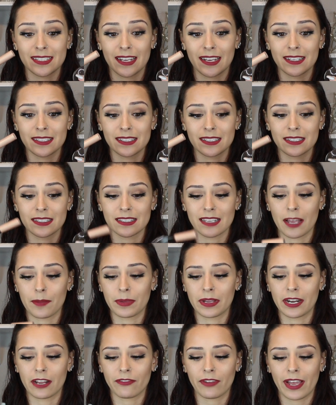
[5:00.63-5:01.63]
sizes. I
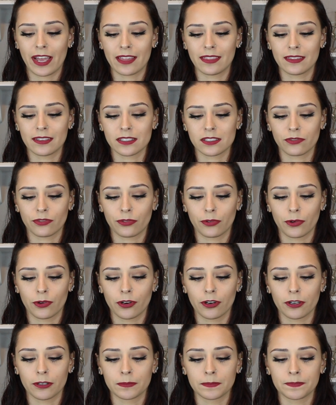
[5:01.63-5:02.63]
mean, I've had this
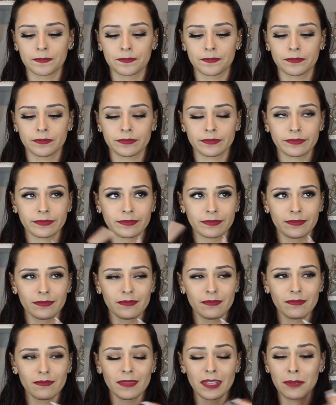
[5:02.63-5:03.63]
for
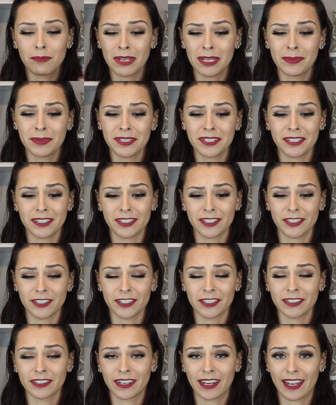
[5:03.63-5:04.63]
maybe a
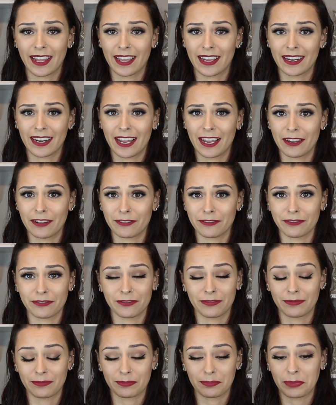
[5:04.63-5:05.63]
year and I've
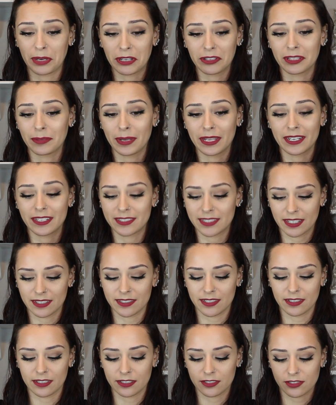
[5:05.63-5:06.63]
barely made a
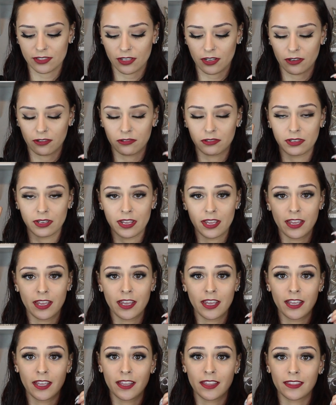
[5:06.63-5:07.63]
dent in it, so
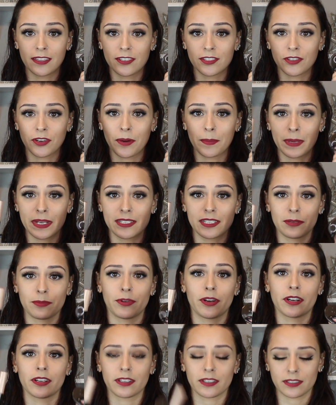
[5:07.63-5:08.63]
these are amazing
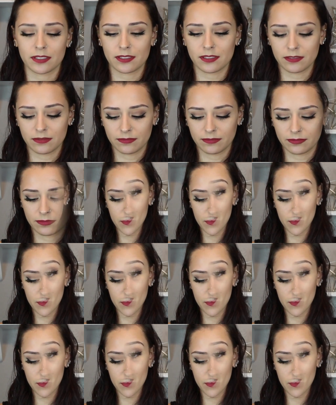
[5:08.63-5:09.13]
products.